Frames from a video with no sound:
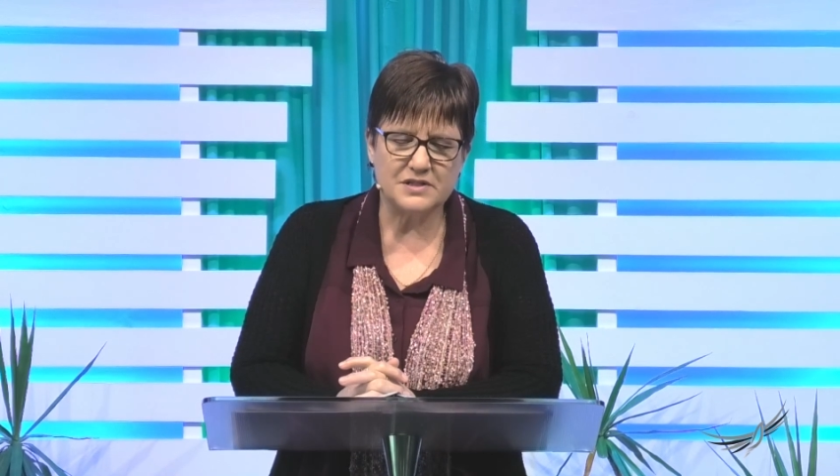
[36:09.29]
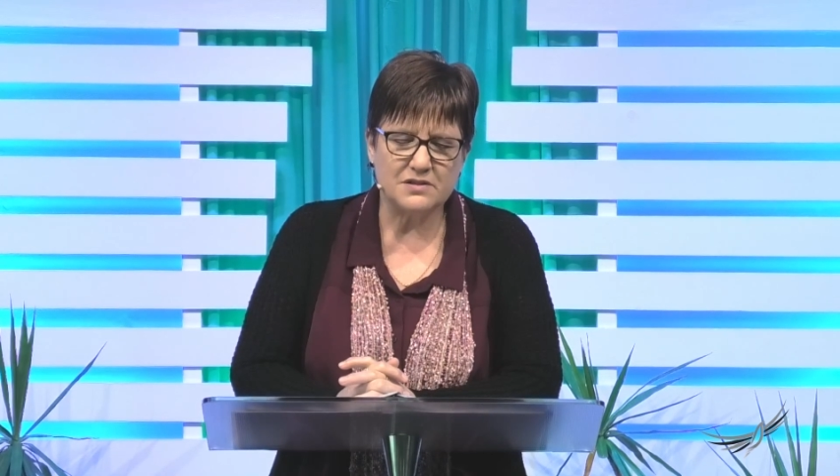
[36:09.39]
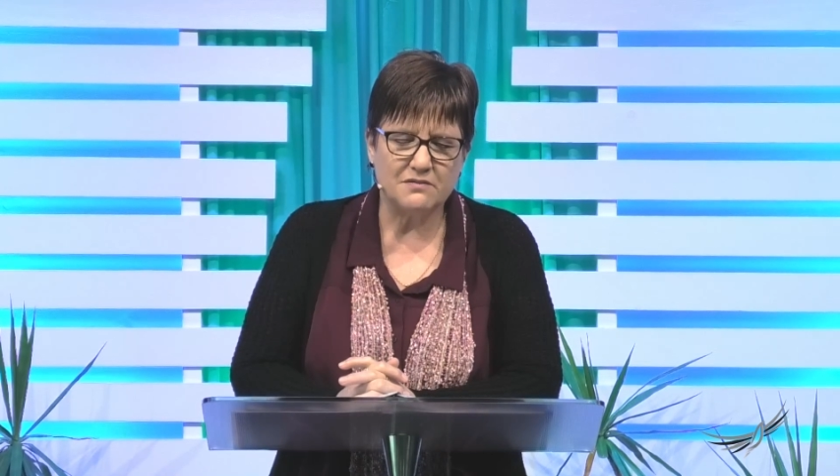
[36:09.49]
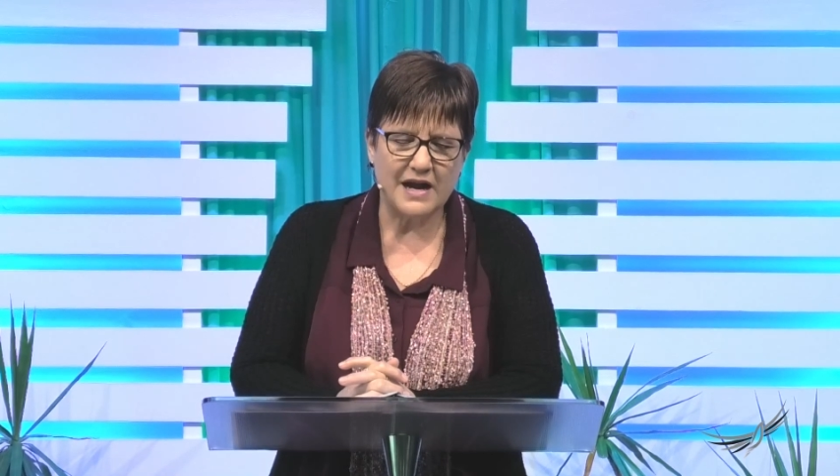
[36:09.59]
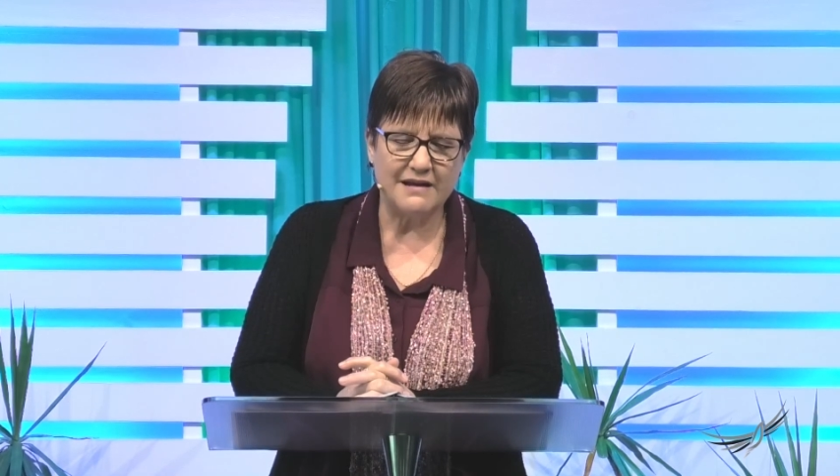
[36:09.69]

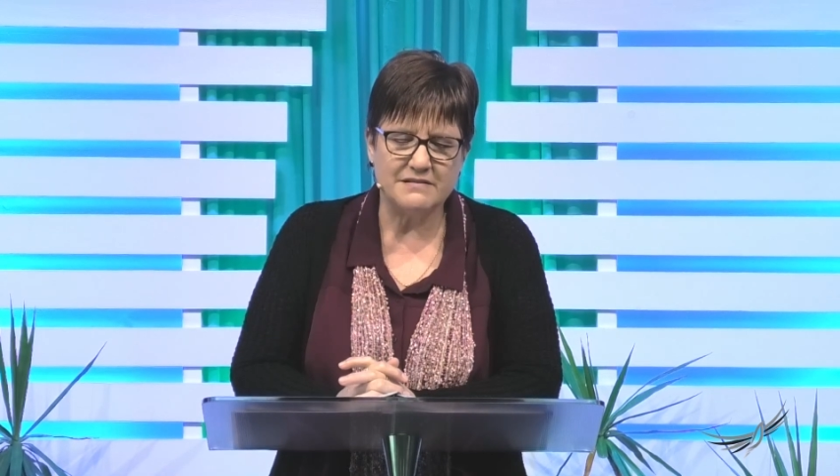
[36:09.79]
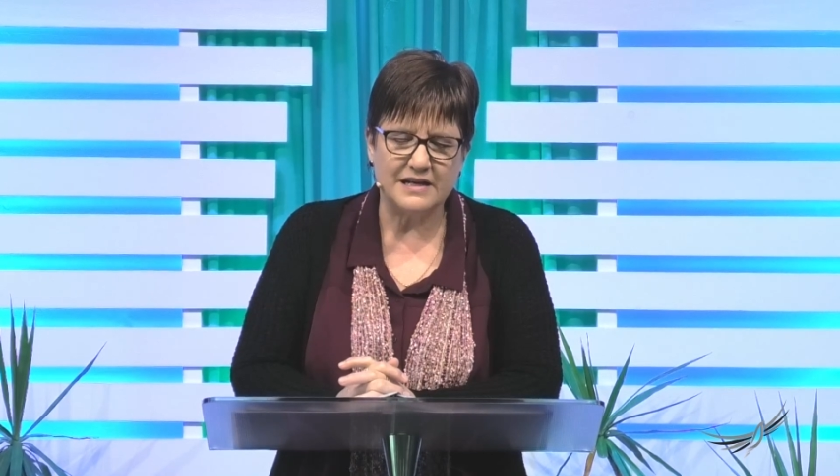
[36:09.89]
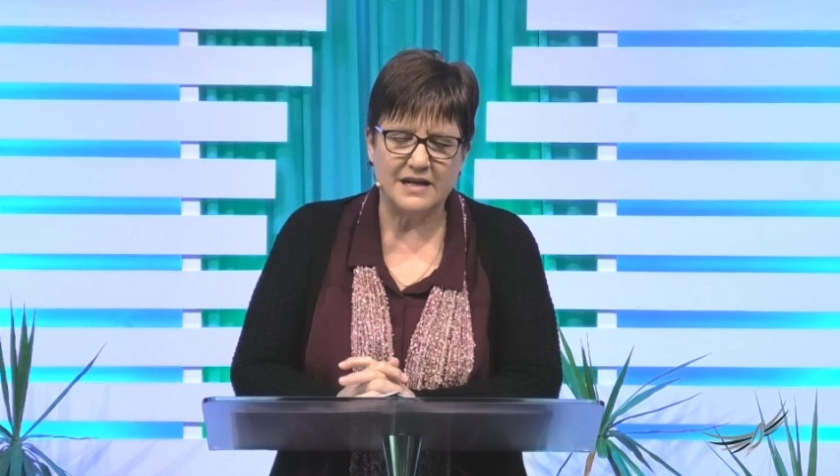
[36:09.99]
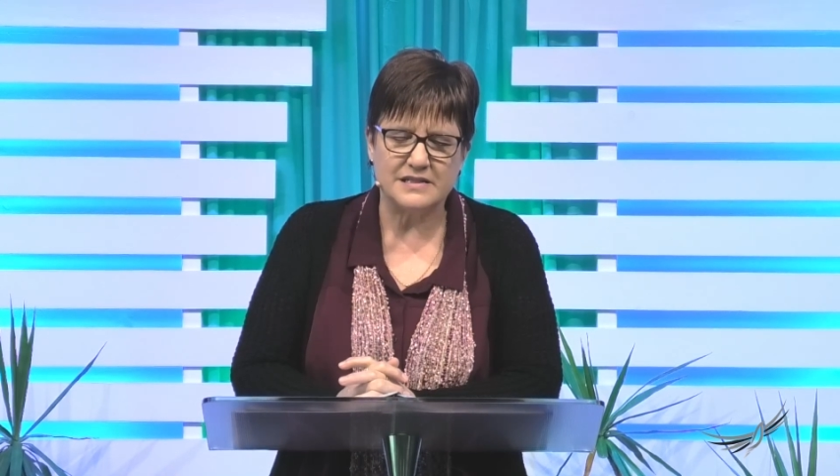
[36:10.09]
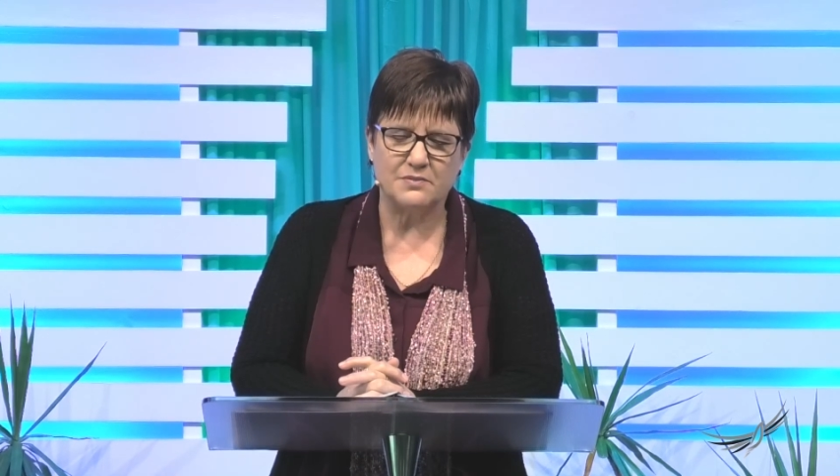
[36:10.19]

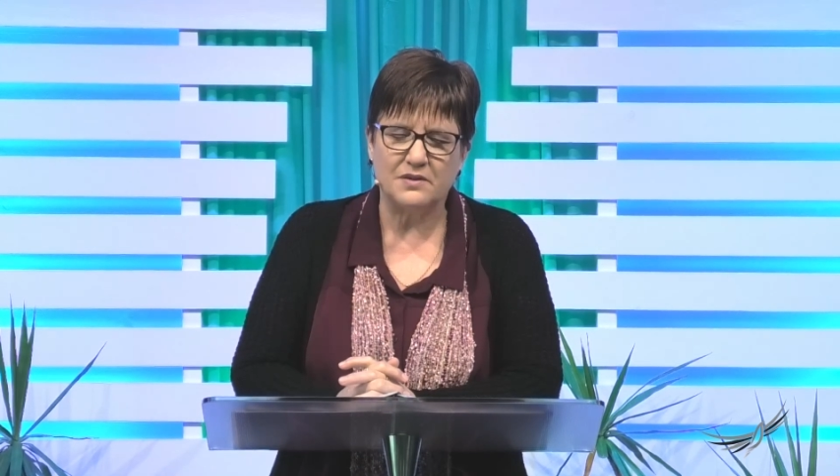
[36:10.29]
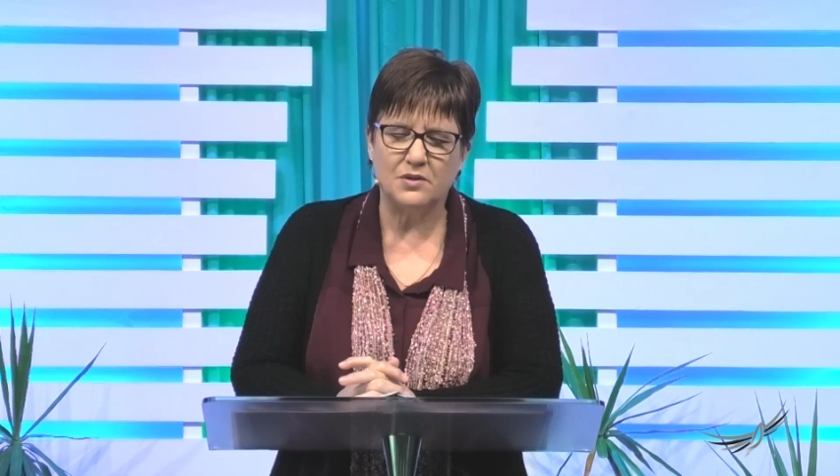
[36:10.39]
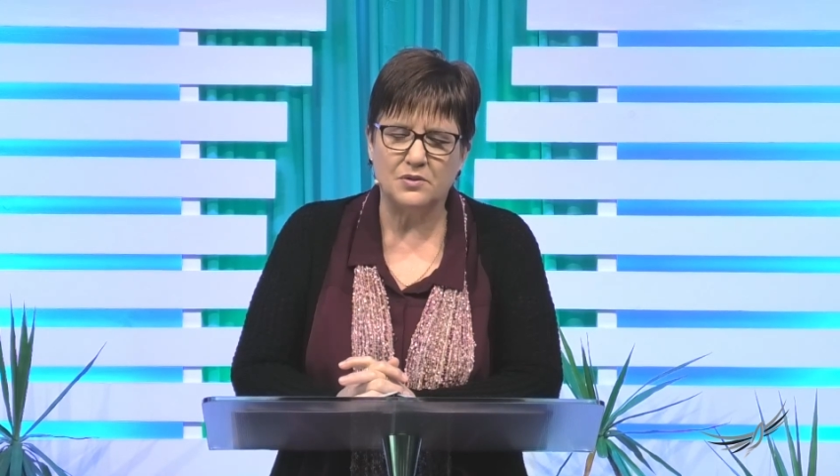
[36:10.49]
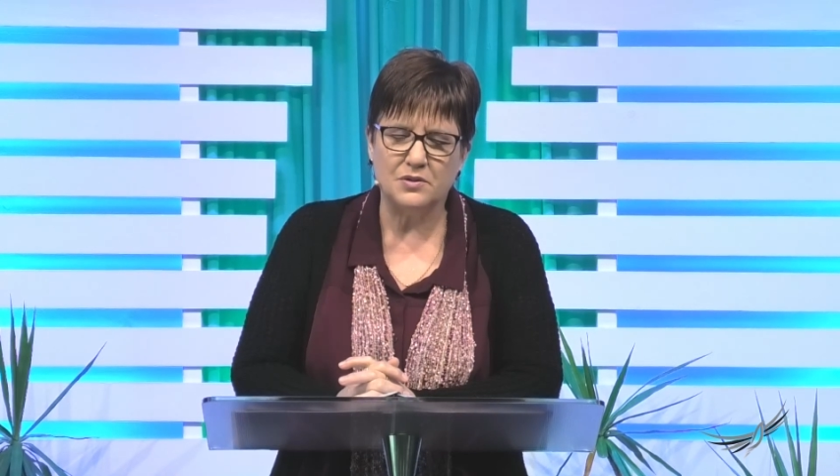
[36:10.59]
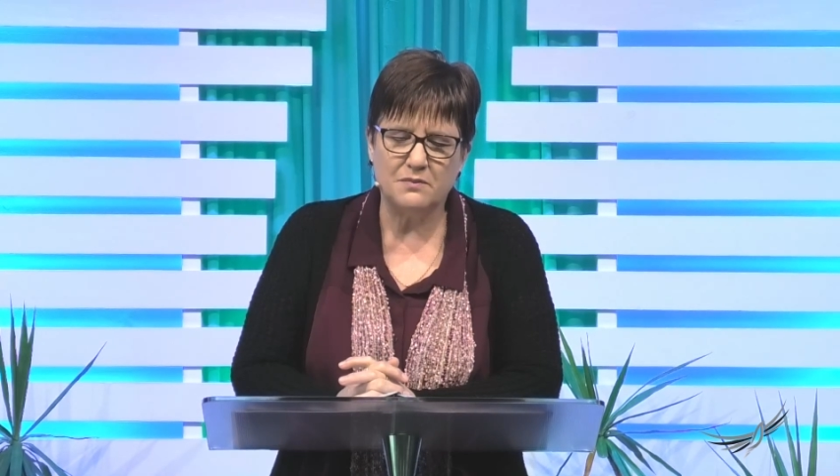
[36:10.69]
surrounding us
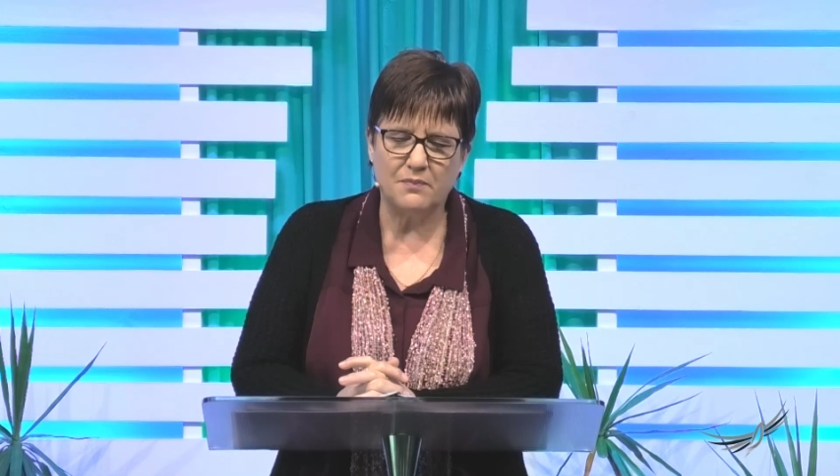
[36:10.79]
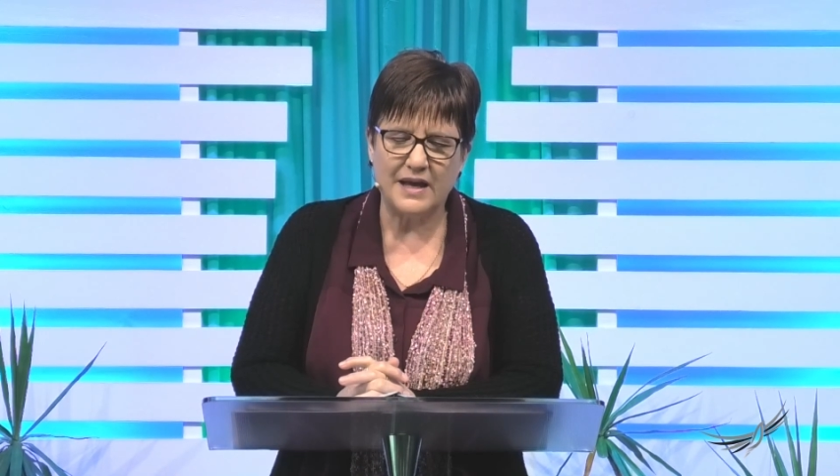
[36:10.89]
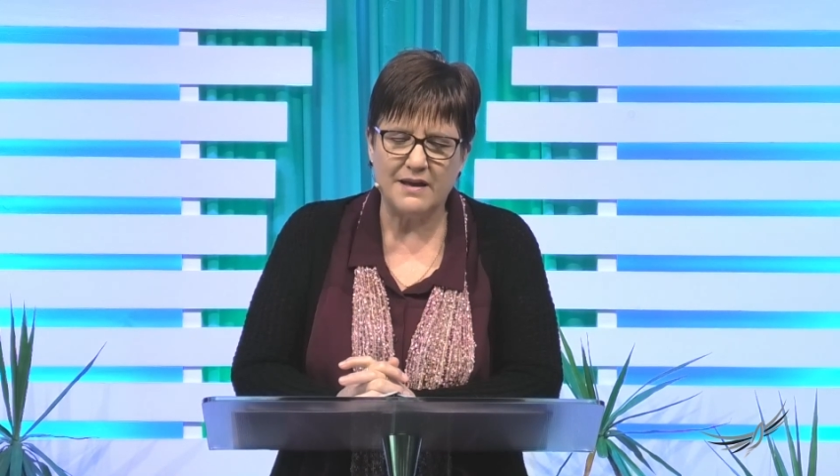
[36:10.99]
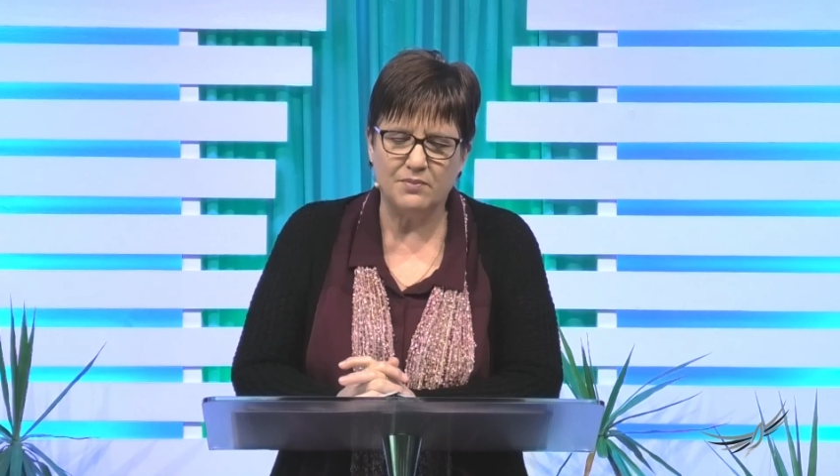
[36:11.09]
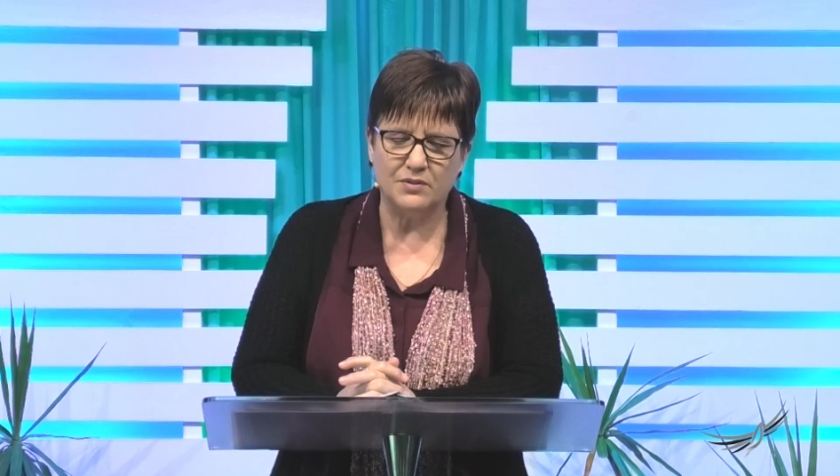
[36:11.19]
with good
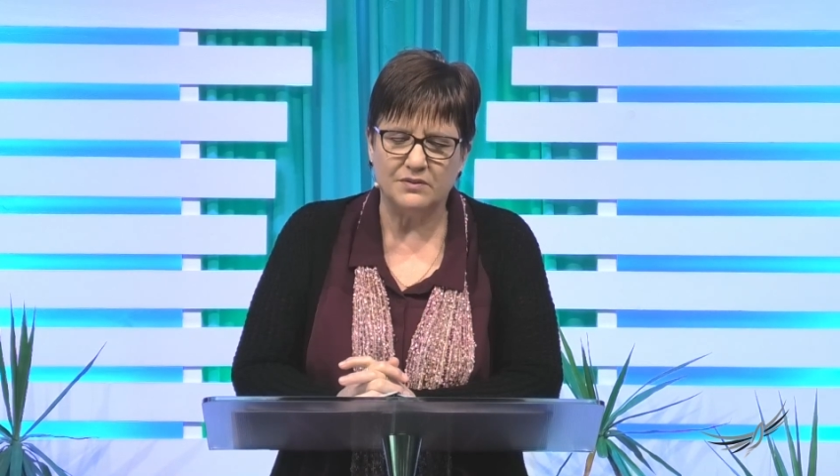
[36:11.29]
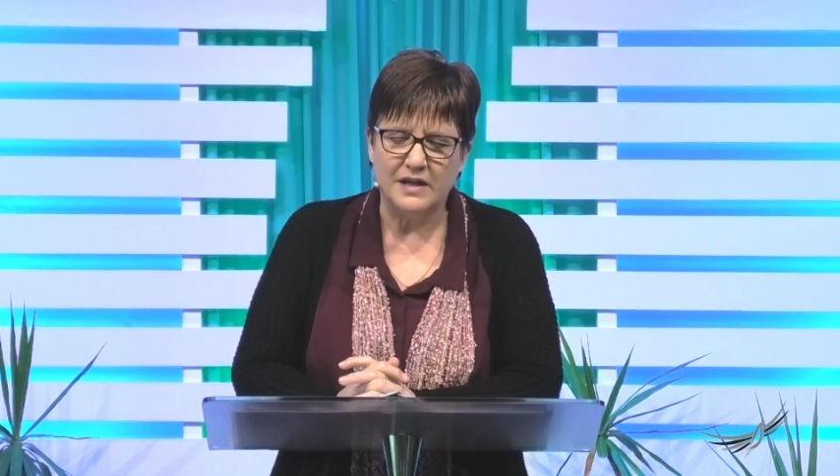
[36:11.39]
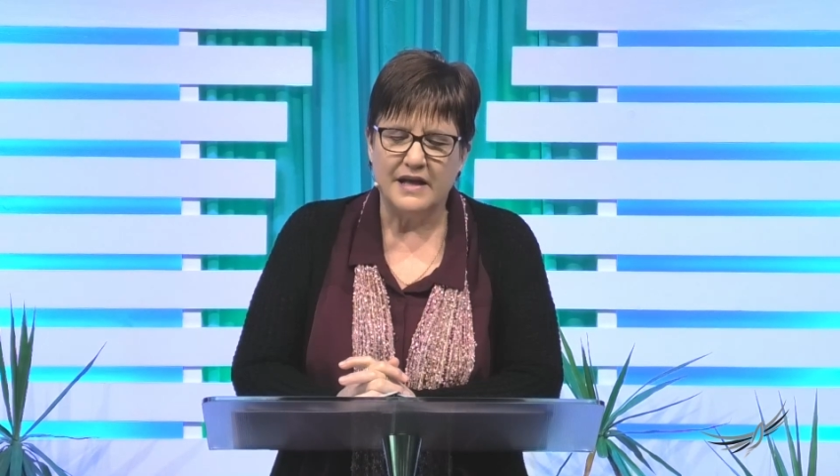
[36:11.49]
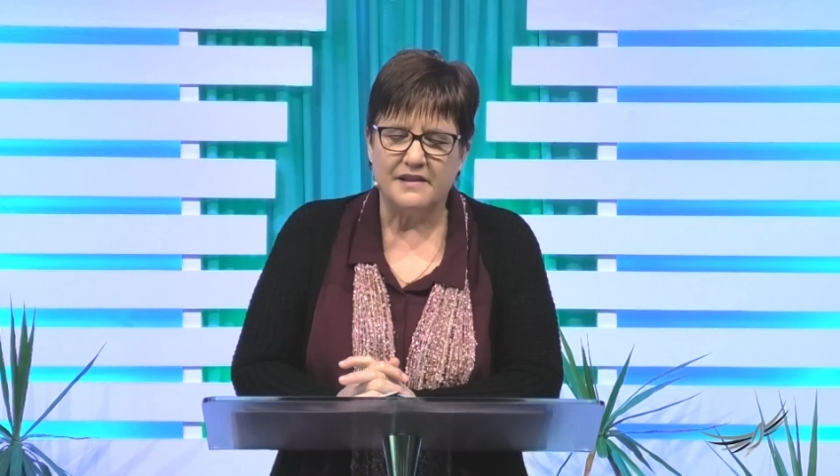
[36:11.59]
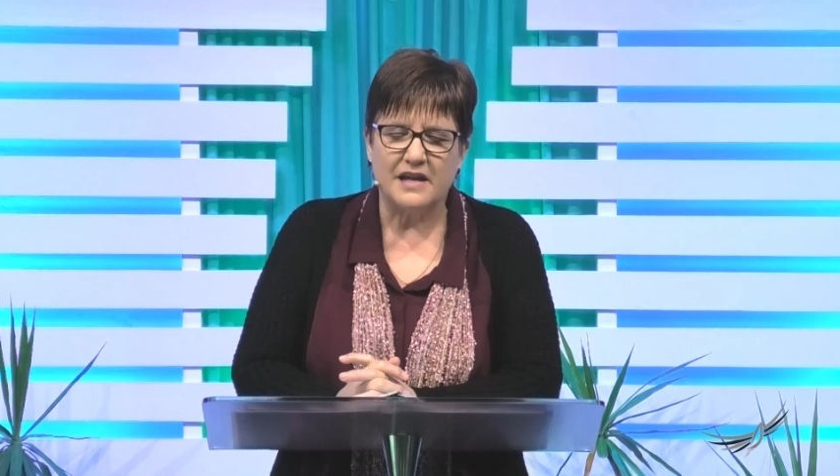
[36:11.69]
people,